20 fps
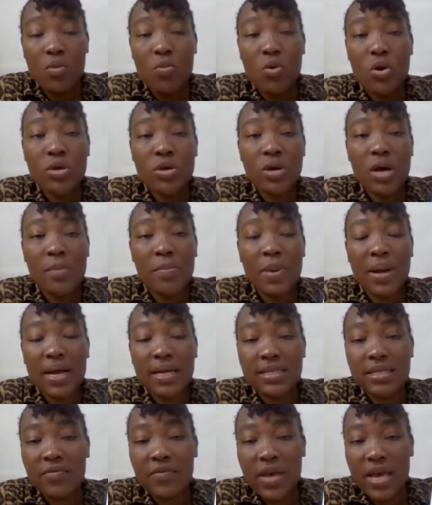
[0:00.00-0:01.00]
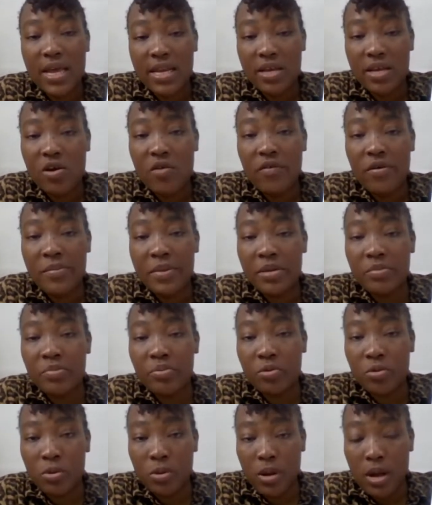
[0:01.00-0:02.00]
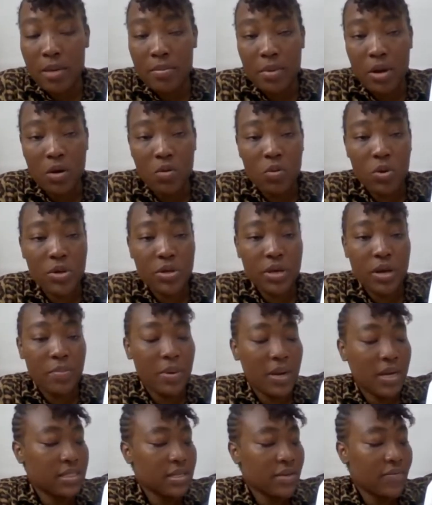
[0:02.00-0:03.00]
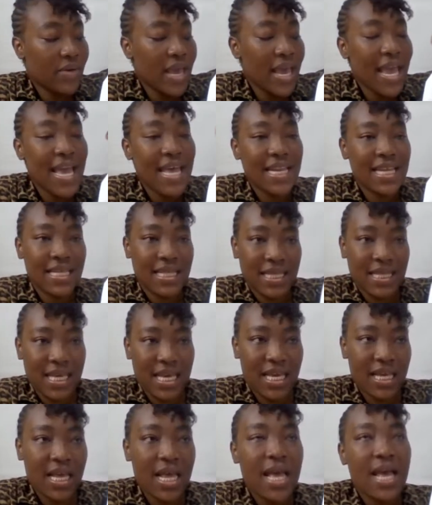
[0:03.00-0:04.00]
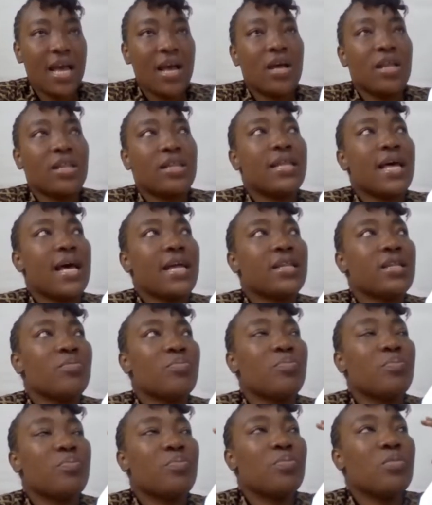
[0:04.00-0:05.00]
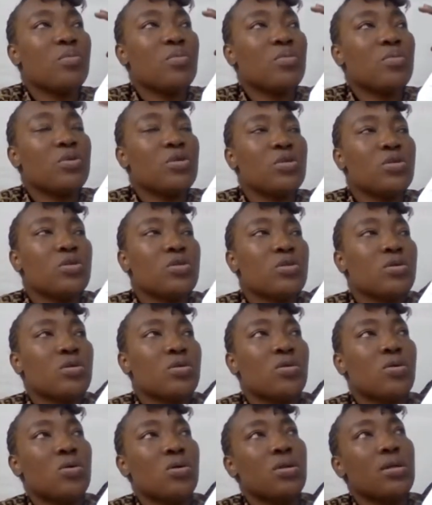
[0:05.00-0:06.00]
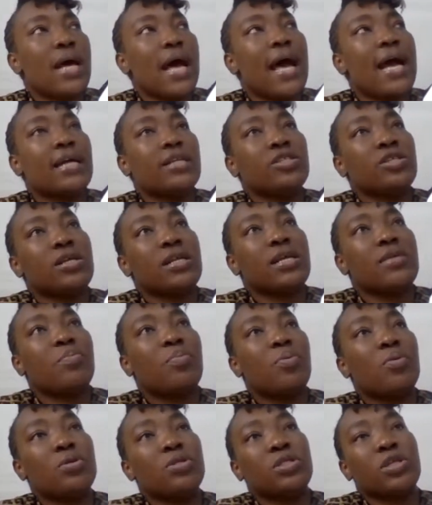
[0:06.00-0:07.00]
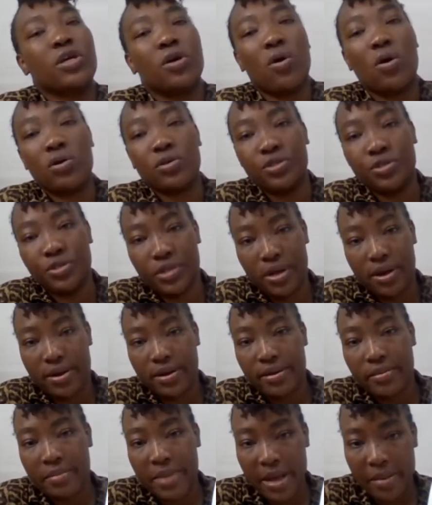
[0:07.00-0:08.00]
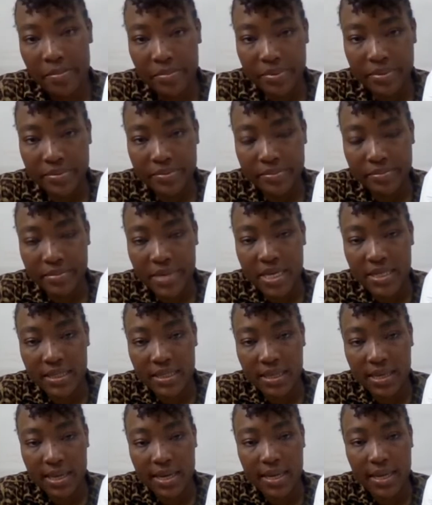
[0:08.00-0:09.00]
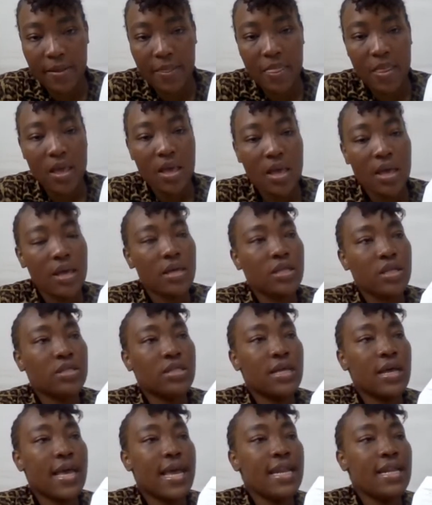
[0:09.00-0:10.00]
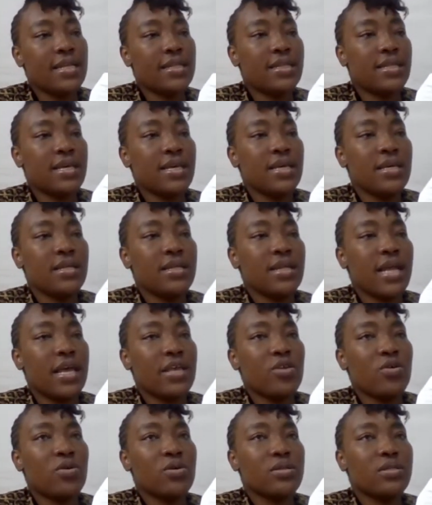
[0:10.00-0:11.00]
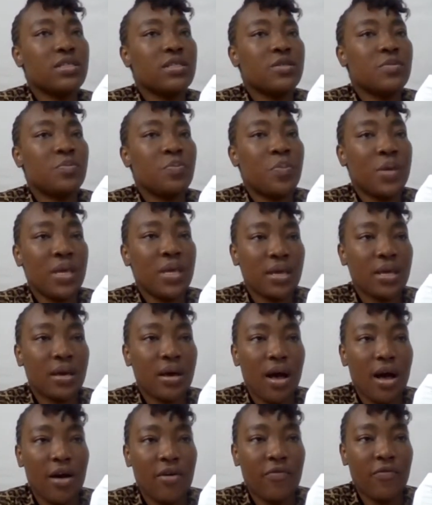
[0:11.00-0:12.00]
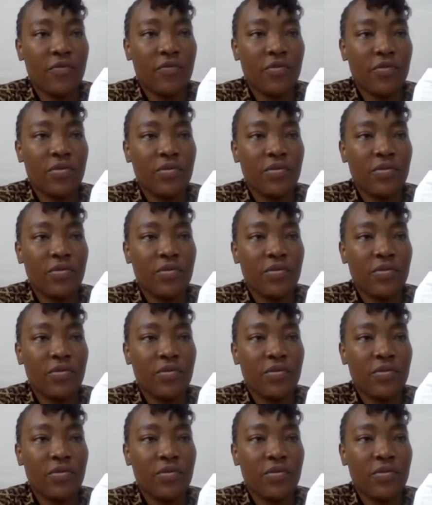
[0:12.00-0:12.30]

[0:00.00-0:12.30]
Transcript: Were you a part of any government program, or were you a part of anything that could actually put your country on the map, basically? Anything that you could speak of.